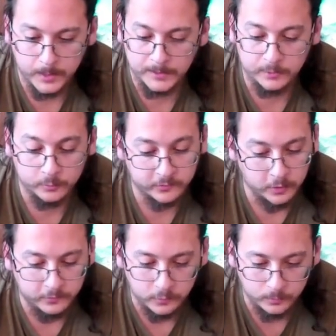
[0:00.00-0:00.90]
And then what's
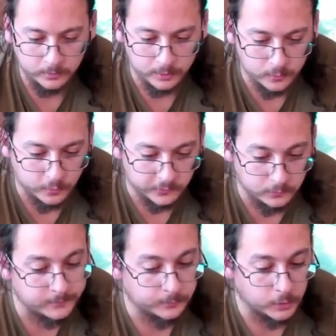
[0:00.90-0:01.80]
also really cool is
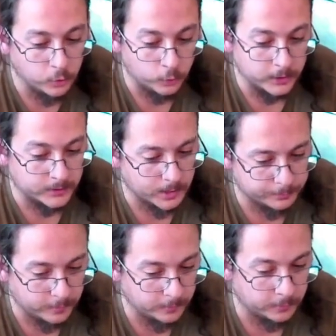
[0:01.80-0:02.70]
if you're recording that
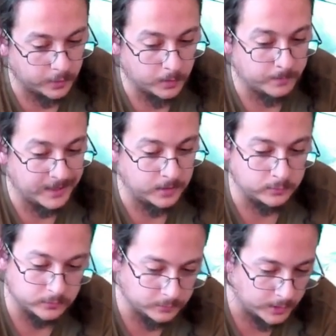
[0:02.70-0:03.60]
program
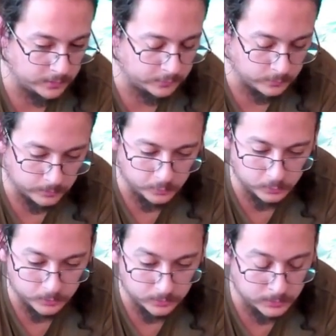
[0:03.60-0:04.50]
and if you're ISO
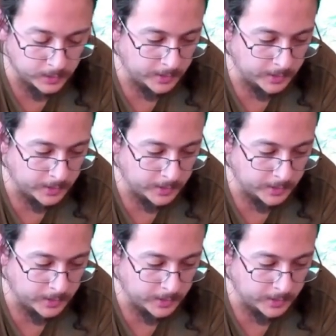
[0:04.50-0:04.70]
recording